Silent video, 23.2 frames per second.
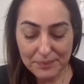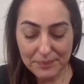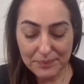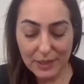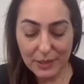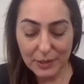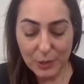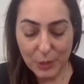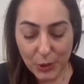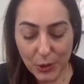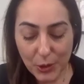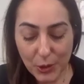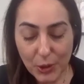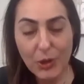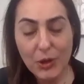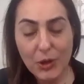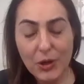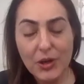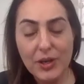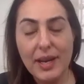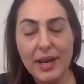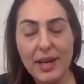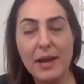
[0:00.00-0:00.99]

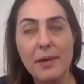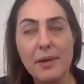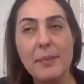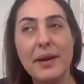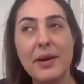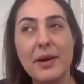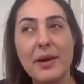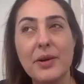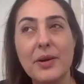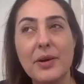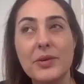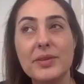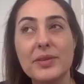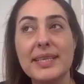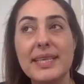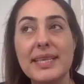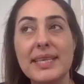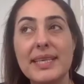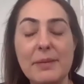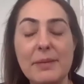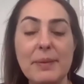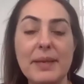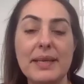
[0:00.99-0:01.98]
learn about
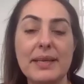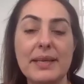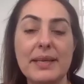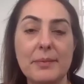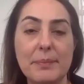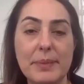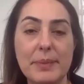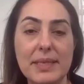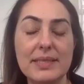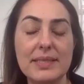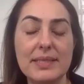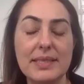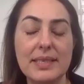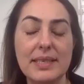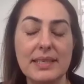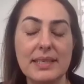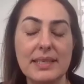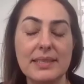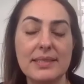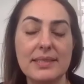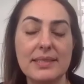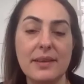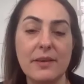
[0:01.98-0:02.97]
keeping a
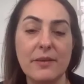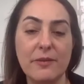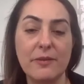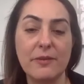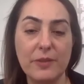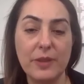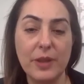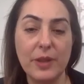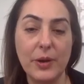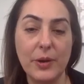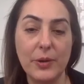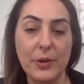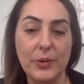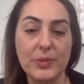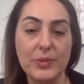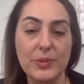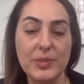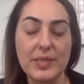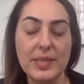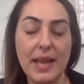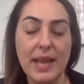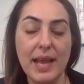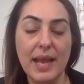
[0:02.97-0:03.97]
business afloat
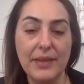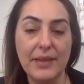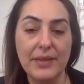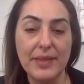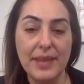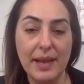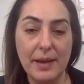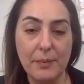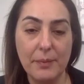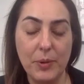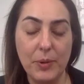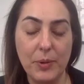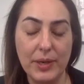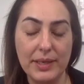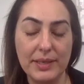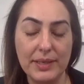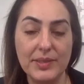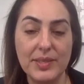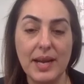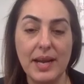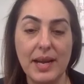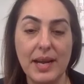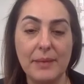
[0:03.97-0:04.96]
at that point
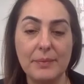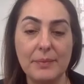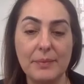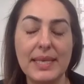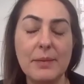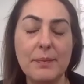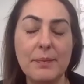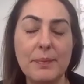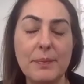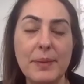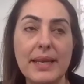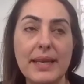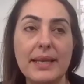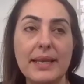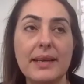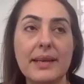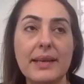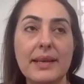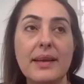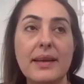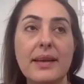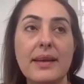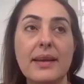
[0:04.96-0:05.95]
in time,
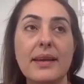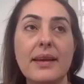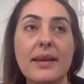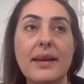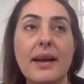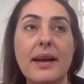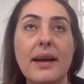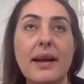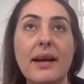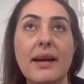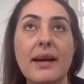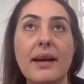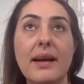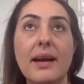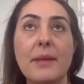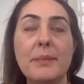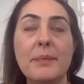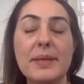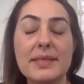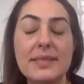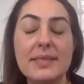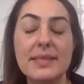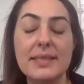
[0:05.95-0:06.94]
keeping a
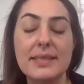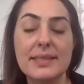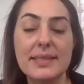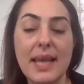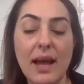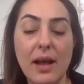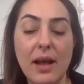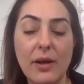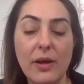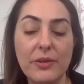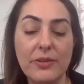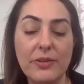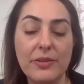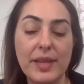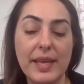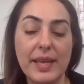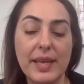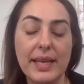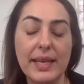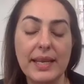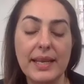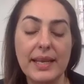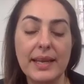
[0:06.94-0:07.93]
business
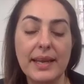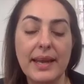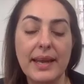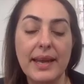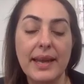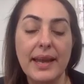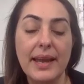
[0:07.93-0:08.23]
healthy?